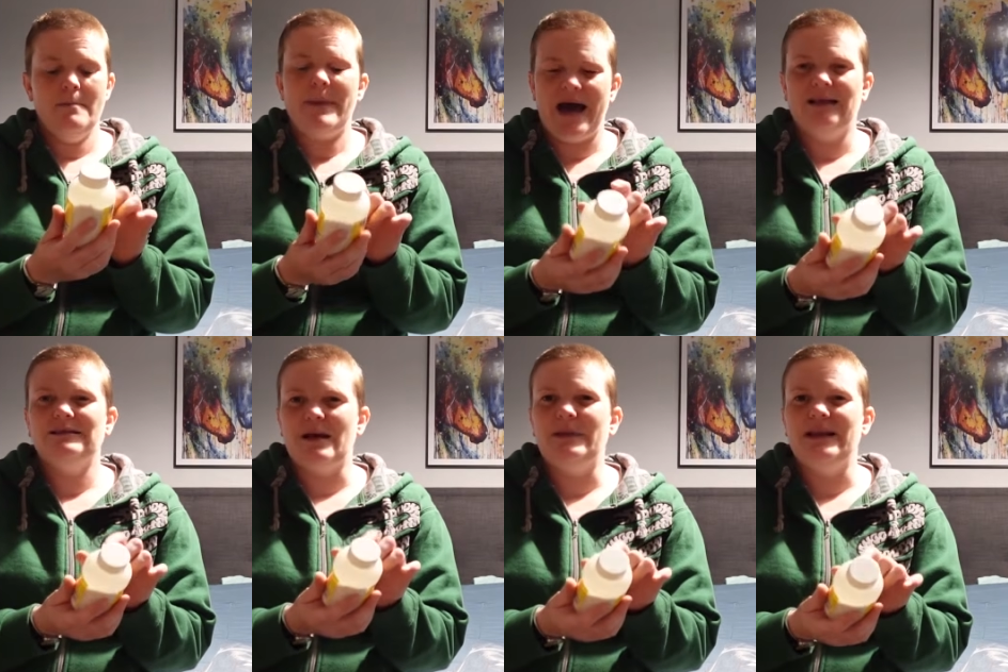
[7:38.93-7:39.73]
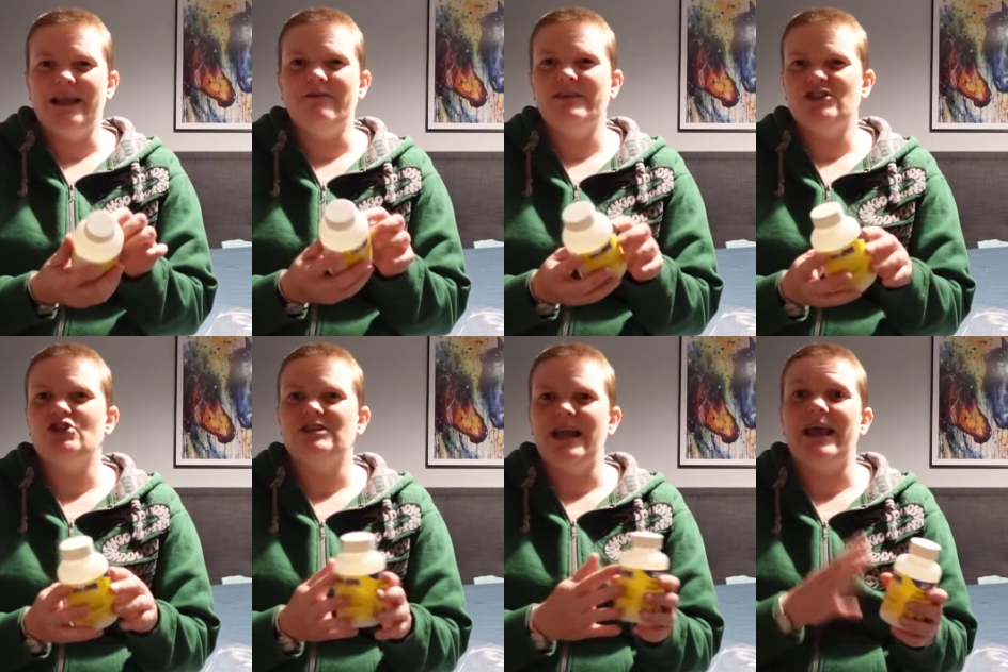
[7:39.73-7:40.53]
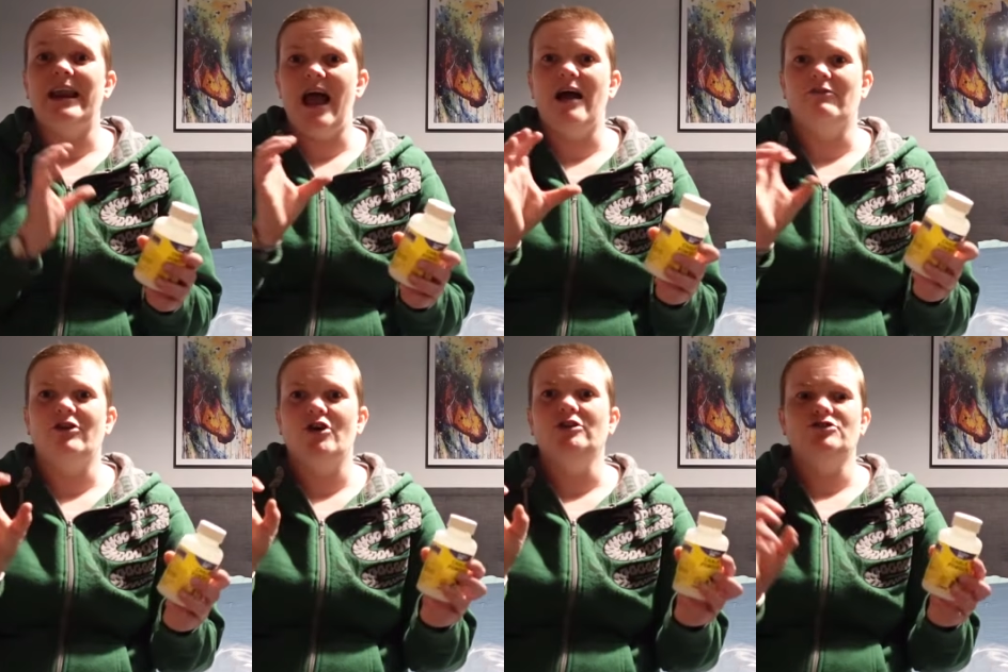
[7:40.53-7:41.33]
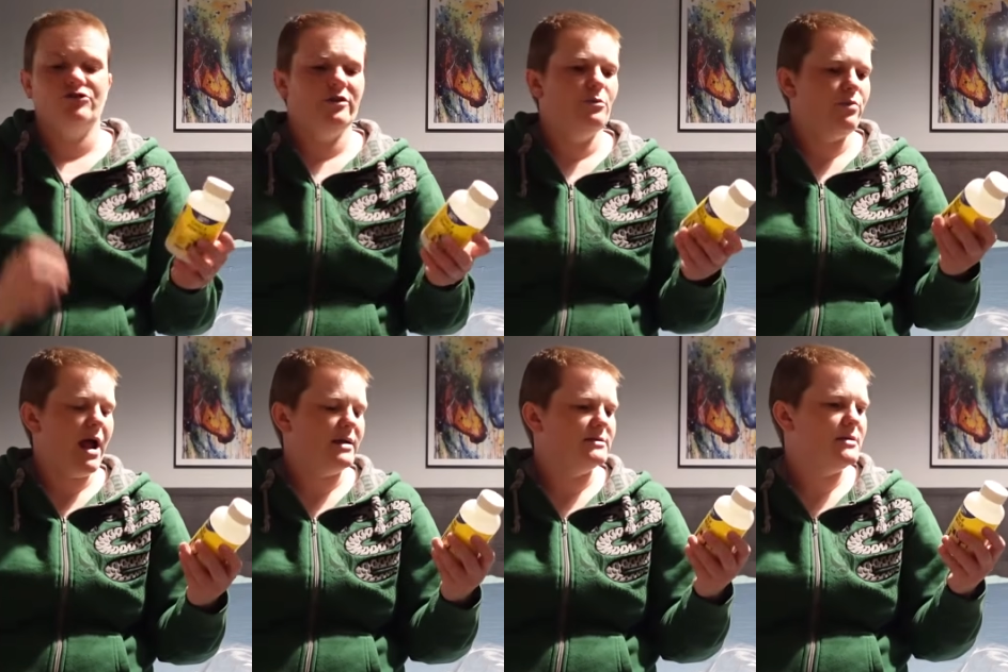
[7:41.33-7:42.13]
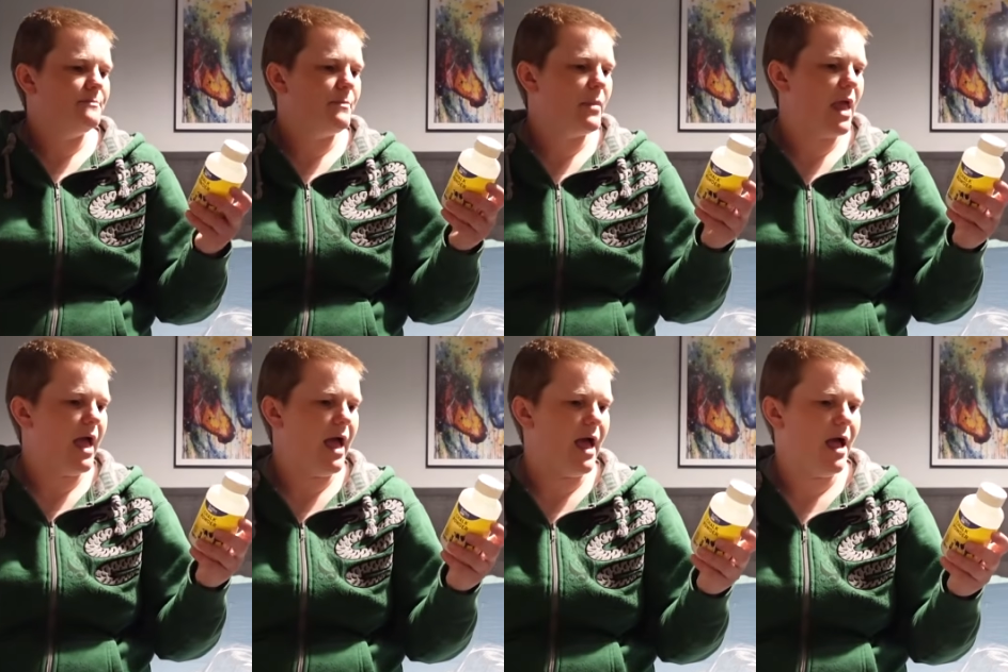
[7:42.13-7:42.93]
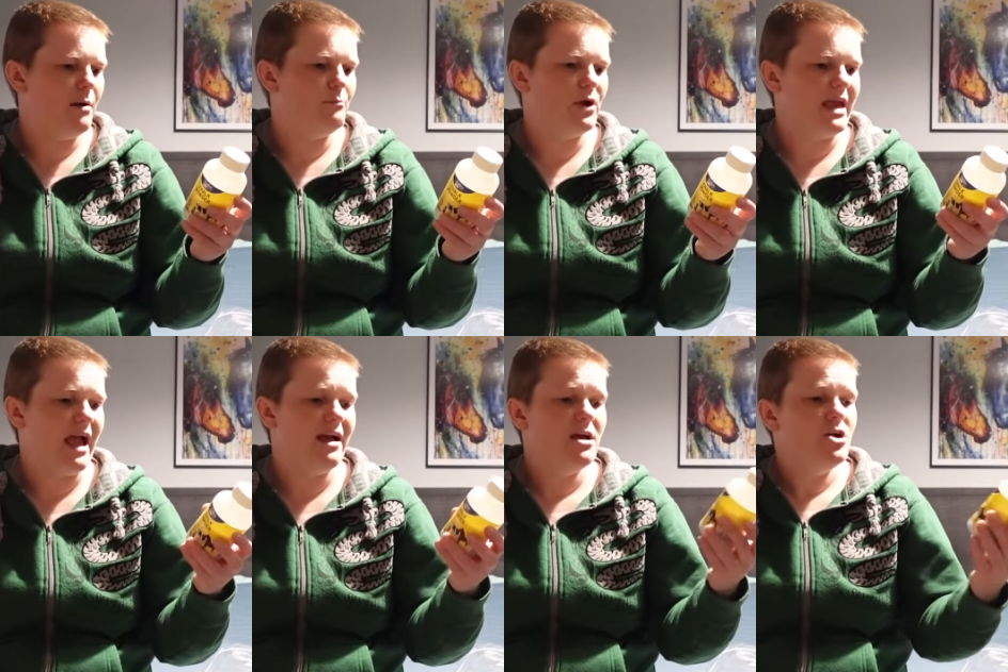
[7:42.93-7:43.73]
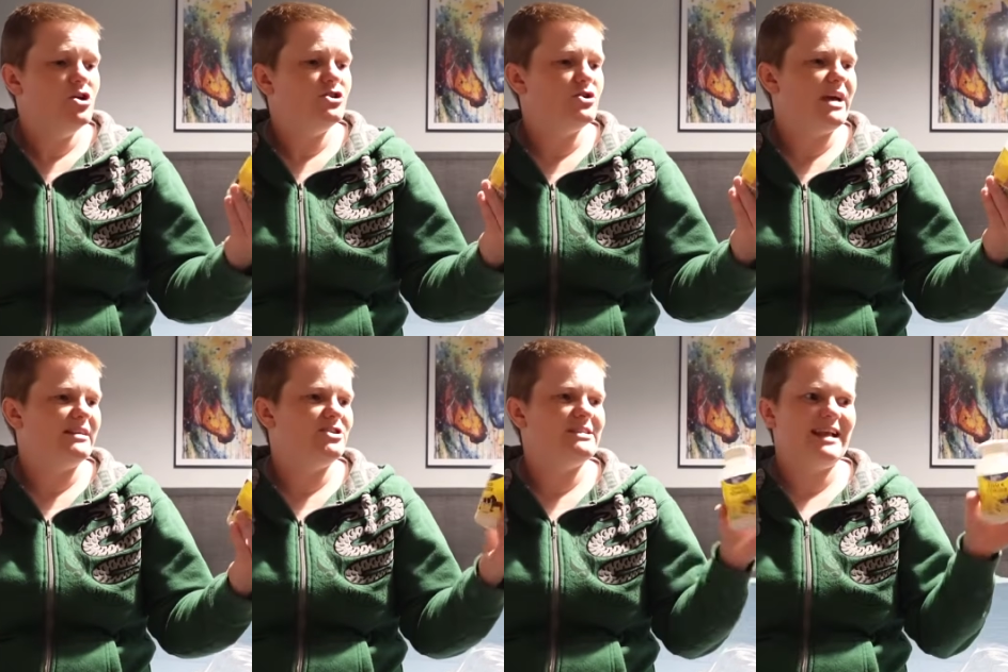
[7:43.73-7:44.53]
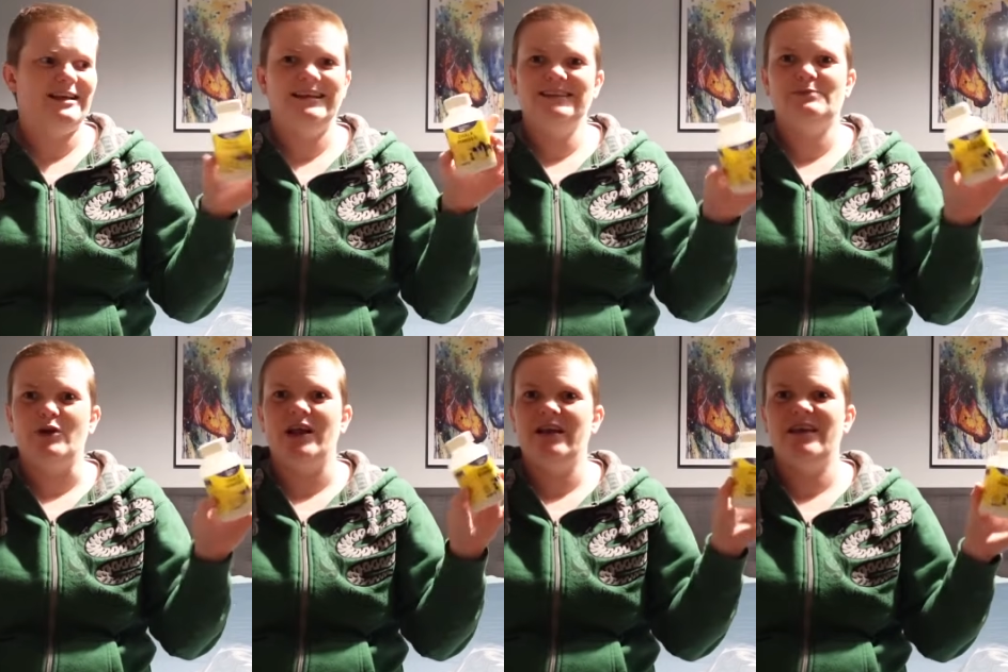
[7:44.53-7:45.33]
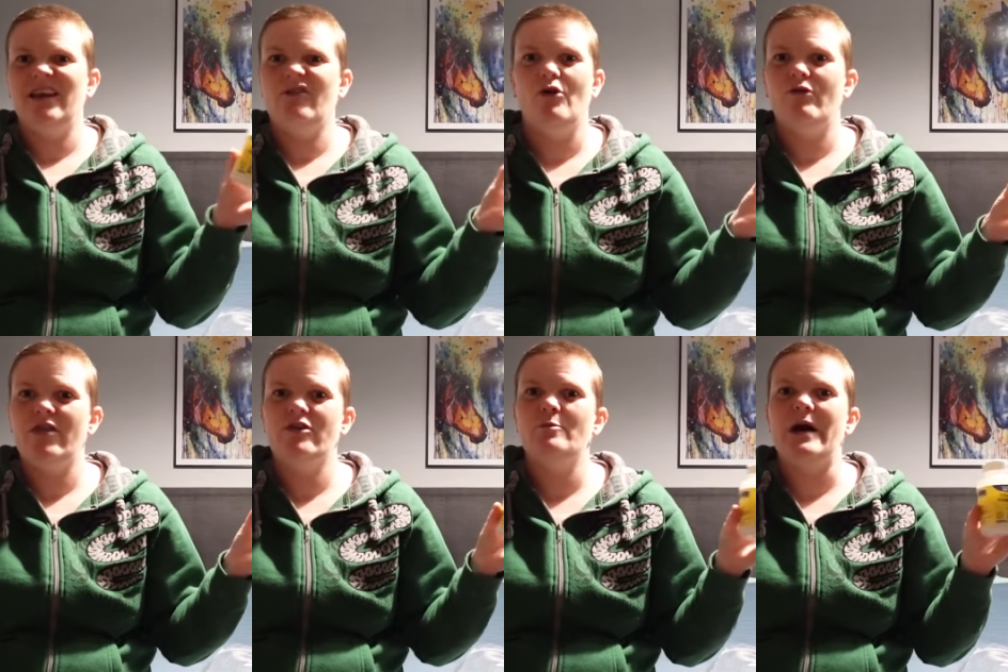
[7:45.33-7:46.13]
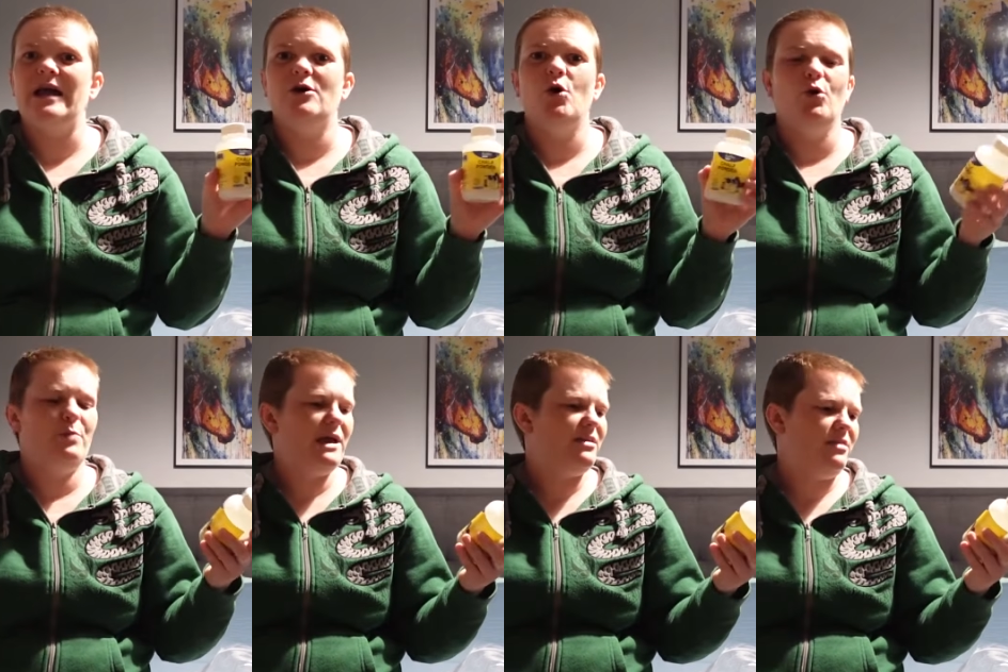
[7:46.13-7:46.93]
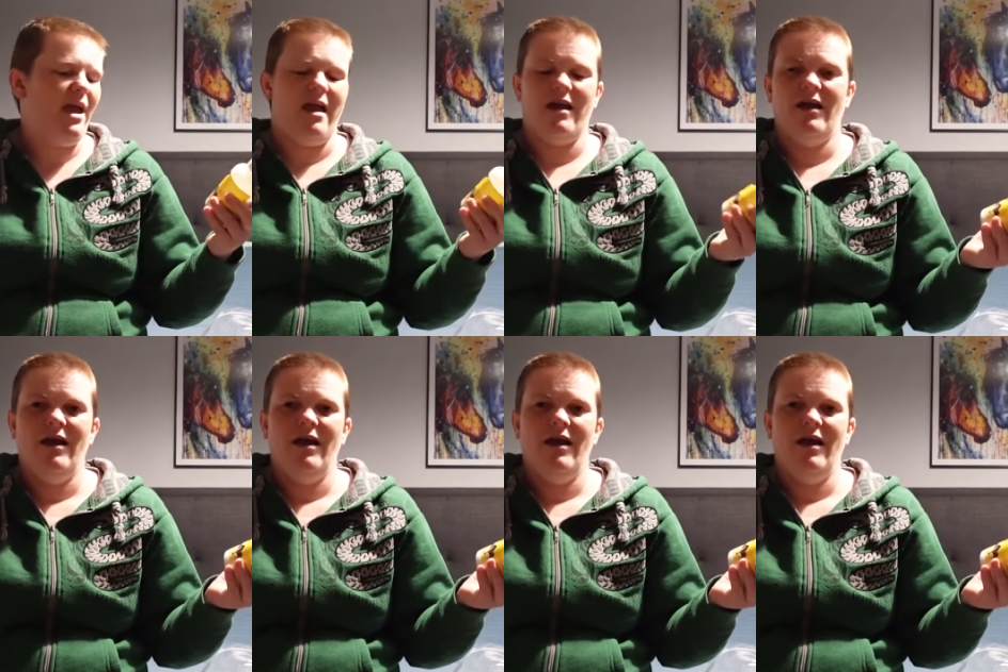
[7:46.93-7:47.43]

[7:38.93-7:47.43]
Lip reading: Battles, I believe, is just like an agricultural brand. But yeah, so that's just like a little sprinkly thing. I thought rather than buying a whole big thing